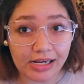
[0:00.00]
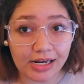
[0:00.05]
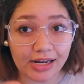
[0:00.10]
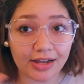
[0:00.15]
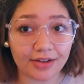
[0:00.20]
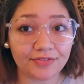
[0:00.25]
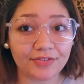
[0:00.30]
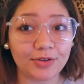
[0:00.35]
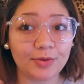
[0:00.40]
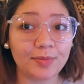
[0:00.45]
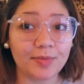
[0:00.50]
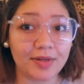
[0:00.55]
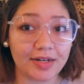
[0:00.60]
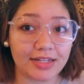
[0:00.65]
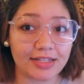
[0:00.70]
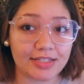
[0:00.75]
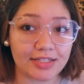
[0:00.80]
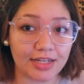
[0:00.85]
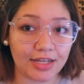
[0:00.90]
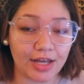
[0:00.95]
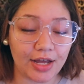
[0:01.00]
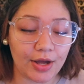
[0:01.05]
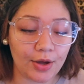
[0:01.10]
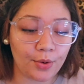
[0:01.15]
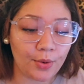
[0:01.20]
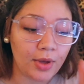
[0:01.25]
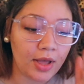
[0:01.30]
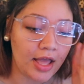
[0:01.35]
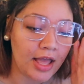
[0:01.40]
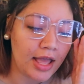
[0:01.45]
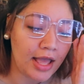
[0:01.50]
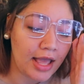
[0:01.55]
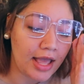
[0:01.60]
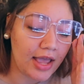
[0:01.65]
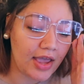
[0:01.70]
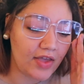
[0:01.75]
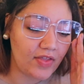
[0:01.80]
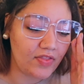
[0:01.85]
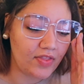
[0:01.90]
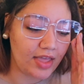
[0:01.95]
a few minutes ago.
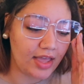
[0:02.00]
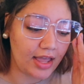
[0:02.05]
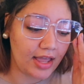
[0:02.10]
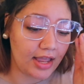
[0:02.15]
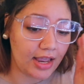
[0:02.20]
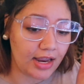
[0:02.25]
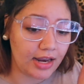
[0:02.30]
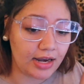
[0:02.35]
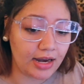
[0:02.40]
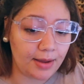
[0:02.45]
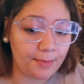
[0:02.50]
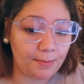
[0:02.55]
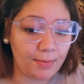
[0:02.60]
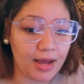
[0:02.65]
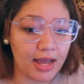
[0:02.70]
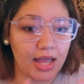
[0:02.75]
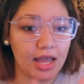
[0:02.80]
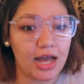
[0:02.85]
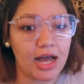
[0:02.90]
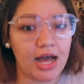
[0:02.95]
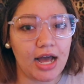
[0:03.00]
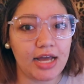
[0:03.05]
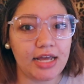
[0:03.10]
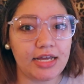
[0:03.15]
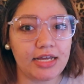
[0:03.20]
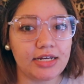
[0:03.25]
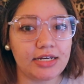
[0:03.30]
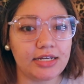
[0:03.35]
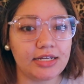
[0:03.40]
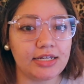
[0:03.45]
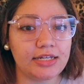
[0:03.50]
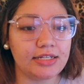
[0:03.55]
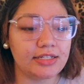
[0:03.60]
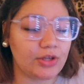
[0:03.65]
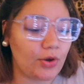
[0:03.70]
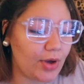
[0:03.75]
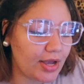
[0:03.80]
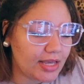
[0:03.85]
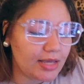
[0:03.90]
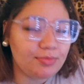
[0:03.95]
And then my height is,
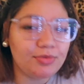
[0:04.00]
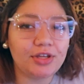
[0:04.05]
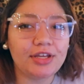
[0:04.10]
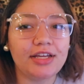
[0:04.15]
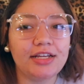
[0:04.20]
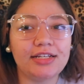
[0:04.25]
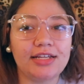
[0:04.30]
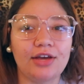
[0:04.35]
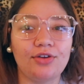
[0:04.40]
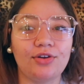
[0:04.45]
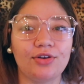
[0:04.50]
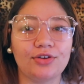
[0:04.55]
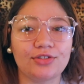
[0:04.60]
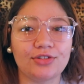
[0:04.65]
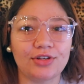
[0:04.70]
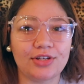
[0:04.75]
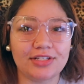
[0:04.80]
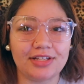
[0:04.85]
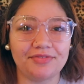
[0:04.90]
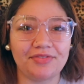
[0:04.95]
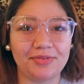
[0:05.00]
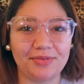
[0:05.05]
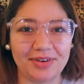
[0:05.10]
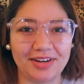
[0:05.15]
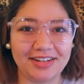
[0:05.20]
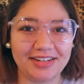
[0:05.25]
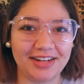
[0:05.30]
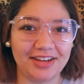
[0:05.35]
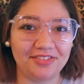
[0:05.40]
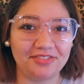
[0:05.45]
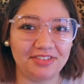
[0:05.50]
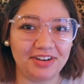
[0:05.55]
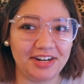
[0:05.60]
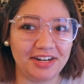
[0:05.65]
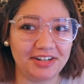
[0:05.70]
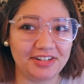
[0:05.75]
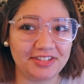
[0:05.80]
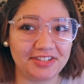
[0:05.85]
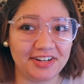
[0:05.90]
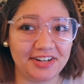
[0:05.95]
oh, I keep looking down also because I have it written down right
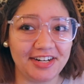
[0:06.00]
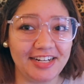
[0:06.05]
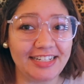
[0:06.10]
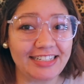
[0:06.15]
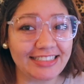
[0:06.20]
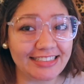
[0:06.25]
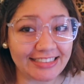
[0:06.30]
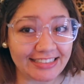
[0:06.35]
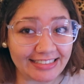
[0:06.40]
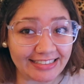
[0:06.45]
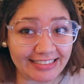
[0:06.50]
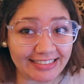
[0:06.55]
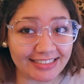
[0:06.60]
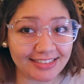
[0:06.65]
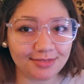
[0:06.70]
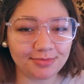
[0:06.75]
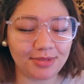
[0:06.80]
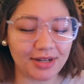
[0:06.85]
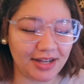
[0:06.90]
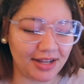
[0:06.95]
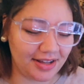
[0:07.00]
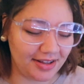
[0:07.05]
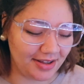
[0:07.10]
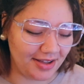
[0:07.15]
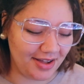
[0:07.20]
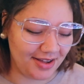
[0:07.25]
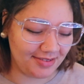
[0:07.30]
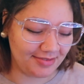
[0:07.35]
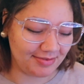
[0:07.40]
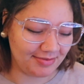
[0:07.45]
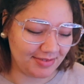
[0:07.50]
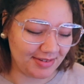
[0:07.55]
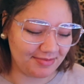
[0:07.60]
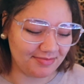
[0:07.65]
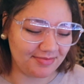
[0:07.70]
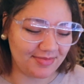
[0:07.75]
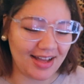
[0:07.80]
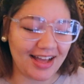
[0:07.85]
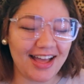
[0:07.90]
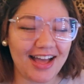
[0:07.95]
here, sorry. But
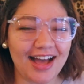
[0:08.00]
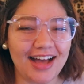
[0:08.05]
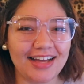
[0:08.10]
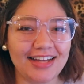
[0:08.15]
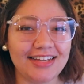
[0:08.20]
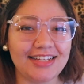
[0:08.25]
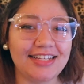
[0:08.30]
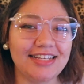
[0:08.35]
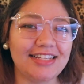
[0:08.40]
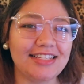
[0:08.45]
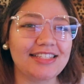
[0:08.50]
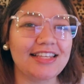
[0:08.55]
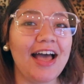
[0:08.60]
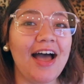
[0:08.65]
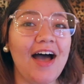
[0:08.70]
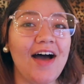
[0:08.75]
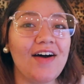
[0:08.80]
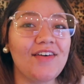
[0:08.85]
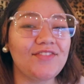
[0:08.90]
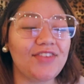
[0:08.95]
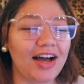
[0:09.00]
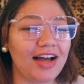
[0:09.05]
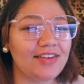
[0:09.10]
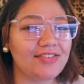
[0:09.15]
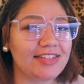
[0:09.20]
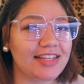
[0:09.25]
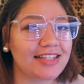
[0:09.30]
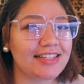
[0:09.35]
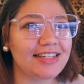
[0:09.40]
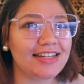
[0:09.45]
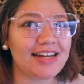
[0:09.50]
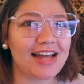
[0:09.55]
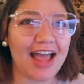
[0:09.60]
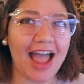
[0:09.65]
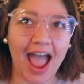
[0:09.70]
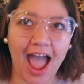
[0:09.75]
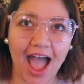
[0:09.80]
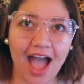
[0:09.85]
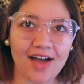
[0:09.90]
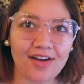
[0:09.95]
my height is 5'6" and a
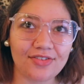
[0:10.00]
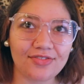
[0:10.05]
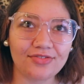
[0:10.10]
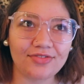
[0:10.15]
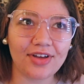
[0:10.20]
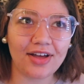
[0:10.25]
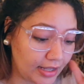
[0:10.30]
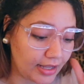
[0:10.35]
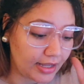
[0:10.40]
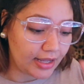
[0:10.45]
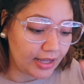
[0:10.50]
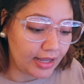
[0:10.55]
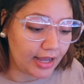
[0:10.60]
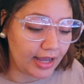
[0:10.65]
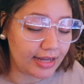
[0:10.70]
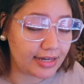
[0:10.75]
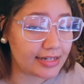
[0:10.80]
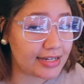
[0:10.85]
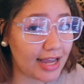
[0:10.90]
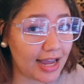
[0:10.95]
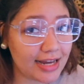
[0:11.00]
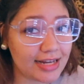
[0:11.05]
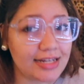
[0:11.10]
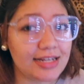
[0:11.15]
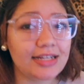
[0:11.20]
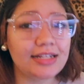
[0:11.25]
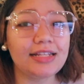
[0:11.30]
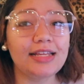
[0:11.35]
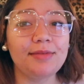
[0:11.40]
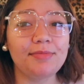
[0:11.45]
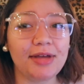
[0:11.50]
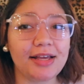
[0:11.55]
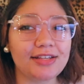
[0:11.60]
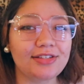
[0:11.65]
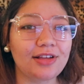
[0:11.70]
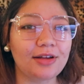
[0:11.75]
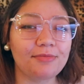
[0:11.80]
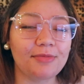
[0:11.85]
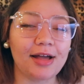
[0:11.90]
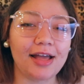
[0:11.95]
half, and technically
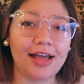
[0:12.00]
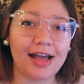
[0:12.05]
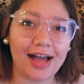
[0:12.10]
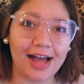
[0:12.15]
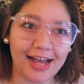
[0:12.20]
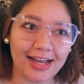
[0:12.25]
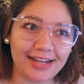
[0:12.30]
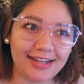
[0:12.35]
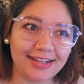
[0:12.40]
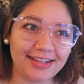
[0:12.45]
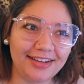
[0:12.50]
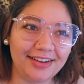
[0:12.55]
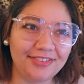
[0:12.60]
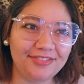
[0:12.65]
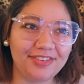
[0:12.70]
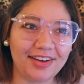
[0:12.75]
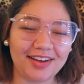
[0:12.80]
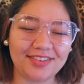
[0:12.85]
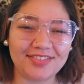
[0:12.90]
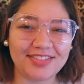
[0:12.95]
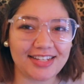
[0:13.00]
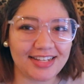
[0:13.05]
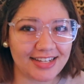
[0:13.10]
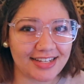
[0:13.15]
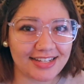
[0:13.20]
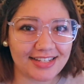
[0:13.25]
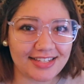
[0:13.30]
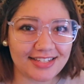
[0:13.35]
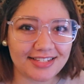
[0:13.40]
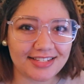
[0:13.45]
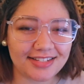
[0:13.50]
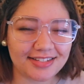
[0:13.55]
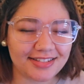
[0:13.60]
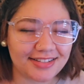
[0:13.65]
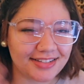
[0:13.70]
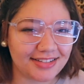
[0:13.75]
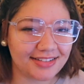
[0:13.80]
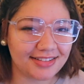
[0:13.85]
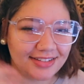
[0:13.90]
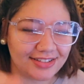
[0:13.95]
based on my height,
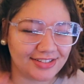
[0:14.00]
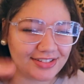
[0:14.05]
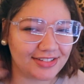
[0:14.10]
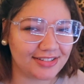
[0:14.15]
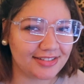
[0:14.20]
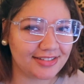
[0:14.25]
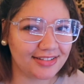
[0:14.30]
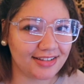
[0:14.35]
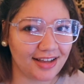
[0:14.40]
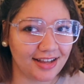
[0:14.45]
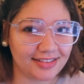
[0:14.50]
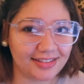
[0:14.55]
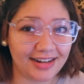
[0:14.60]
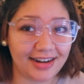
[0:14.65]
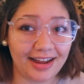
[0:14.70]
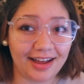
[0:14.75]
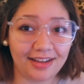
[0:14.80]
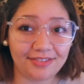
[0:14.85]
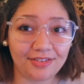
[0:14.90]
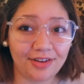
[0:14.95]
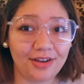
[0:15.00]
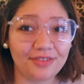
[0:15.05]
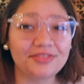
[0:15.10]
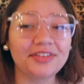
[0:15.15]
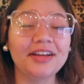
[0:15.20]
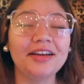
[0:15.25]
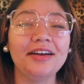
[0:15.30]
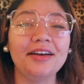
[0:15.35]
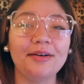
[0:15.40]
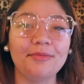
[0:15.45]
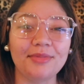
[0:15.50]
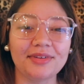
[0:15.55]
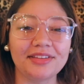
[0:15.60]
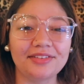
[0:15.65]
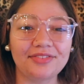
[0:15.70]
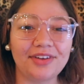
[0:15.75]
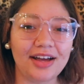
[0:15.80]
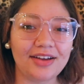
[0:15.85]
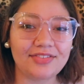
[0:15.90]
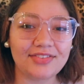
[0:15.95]
5'6", let's just cut that half off. For the
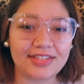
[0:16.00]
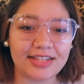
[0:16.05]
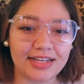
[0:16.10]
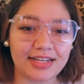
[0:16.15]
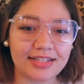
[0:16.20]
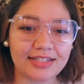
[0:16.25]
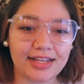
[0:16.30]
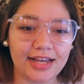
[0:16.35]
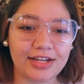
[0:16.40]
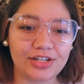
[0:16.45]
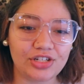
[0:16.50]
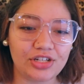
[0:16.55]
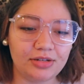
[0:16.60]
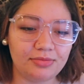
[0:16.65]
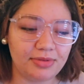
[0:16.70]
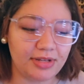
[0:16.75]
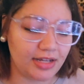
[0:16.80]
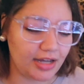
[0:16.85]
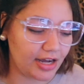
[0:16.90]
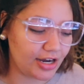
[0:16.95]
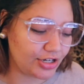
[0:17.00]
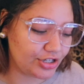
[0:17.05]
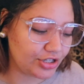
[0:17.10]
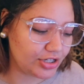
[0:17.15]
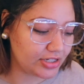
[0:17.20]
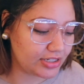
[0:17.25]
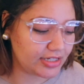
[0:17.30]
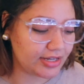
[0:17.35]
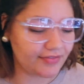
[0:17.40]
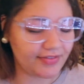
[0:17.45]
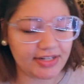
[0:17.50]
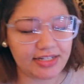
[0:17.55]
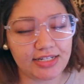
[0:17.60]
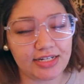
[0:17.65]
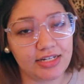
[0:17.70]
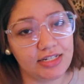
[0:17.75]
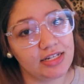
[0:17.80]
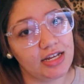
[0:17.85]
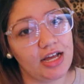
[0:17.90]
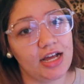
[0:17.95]
5'6", I should be
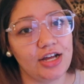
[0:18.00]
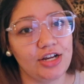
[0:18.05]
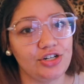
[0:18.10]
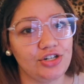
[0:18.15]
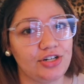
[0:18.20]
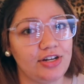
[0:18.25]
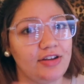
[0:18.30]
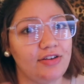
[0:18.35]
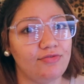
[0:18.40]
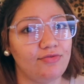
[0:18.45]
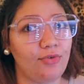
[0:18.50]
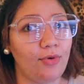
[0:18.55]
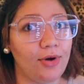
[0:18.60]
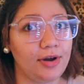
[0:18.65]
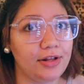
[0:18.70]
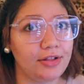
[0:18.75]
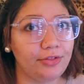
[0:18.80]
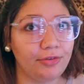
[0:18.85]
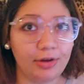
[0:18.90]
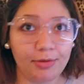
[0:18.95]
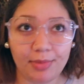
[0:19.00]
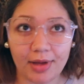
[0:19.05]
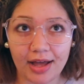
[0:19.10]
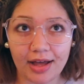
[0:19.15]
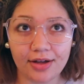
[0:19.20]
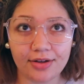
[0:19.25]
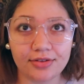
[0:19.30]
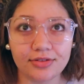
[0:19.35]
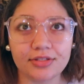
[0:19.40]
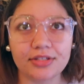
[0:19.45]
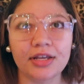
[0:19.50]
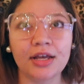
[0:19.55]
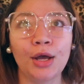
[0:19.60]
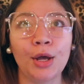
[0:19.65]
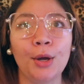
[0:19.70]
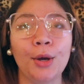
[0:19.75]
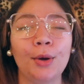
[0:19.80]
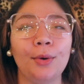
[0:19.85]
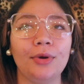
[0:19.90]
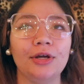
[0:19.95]
117 to 143 pounds,
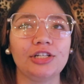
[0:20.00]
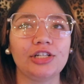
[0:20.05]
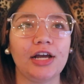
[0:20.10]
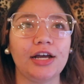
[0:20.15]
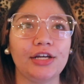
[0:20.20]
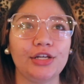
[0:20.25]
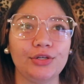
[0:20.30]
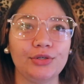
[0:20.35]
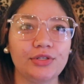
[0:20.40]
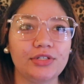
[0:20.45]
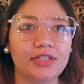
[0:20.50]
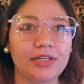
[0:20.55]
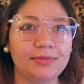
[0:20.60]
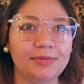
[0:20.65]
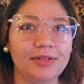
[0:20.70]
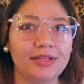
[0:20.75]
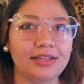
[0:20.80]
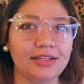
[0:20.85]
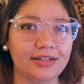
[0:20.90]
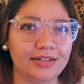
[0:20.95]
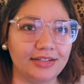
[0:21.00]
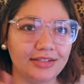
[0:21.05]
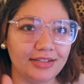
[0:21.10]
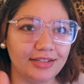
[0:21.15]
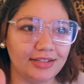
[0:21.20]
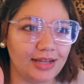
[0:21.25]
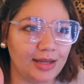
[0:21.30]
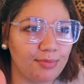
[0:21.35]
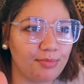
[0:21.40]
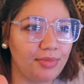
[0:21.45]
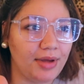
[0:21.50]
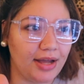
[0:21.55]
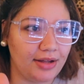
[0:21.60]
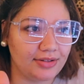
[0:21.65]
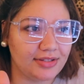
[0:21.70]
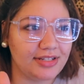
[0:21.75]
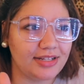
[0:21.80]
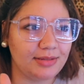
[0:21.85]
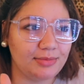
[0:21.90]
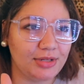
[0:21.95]
which I used to be literally like
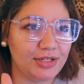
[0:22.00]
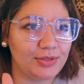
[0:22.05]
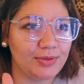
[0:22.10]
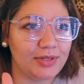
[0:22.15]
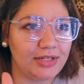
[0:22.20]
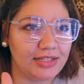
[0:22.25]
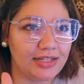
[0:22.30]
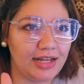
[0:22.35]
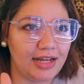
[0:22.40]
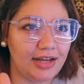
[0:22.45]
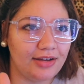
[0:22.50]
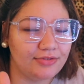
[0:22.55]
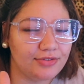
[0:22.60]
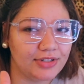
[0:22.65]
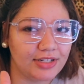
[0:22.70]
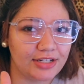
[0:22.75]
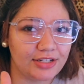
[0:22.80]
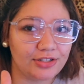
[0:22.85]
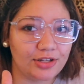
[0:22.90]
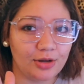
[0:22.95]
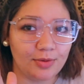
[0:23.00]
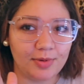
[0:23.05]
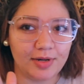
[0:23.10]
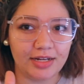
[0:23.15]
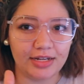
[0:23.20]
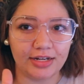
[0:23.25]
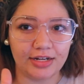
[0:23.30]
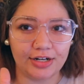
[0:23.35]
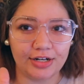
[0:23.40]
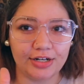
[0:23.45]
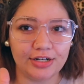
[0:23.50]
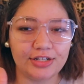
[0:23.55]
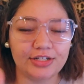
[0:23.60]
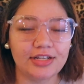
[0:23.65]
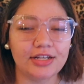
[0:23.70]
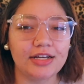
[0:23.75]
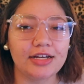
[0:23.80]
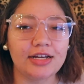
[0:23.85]
bouncing between that for like so many years.